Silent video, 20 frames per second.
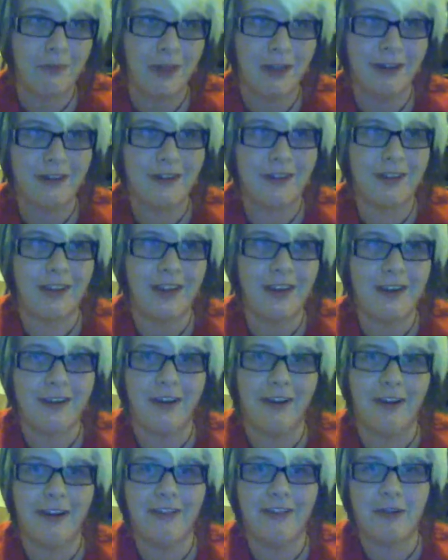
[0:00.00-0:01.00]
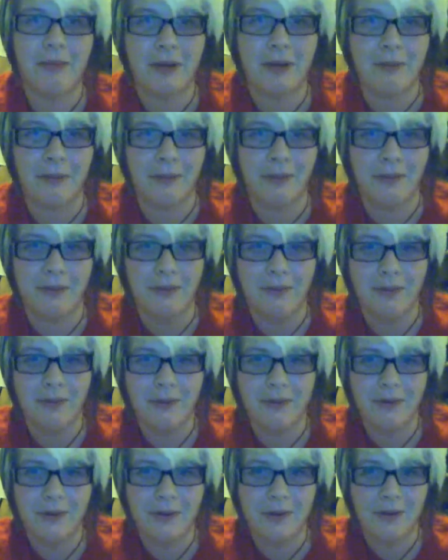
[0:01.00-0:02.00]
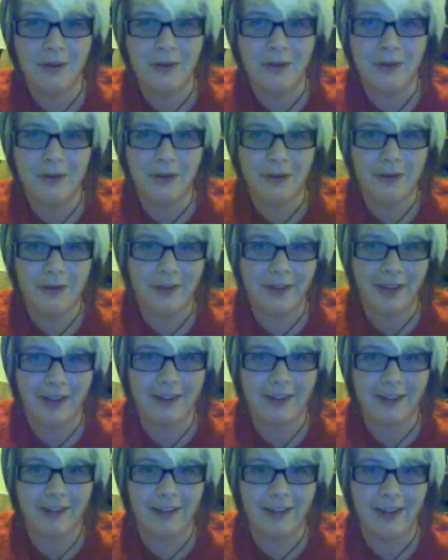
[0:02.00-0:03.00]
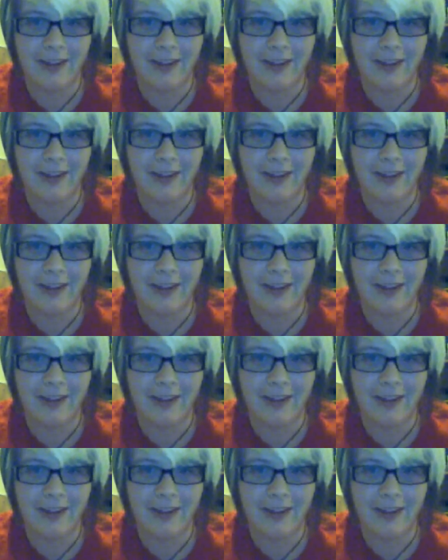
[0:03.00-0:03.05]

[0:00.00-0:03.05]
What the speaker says: thank God for people like